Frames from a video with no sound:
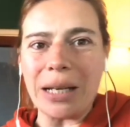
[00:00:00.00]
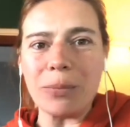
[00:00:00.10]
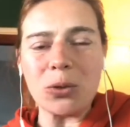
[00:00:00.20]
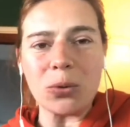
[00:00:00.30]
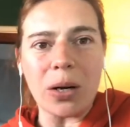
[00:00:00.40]
came
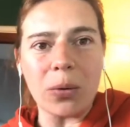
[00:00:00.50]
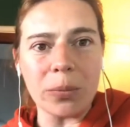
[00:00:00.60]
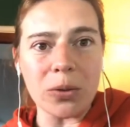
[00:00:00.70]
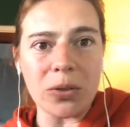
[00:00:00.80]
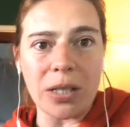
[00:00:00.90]
to our
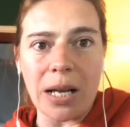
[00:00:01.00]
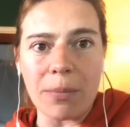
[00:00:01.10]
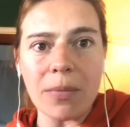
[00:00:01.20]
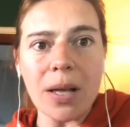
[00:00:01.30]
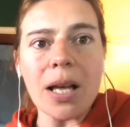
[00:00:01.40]

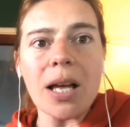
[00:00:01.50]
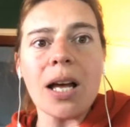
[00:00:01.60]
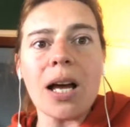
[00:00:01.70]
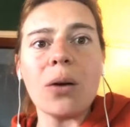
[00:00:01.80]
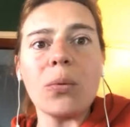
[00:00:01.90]
museum.
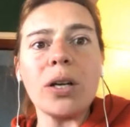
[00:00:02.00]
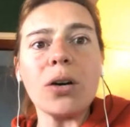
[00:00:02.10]
And we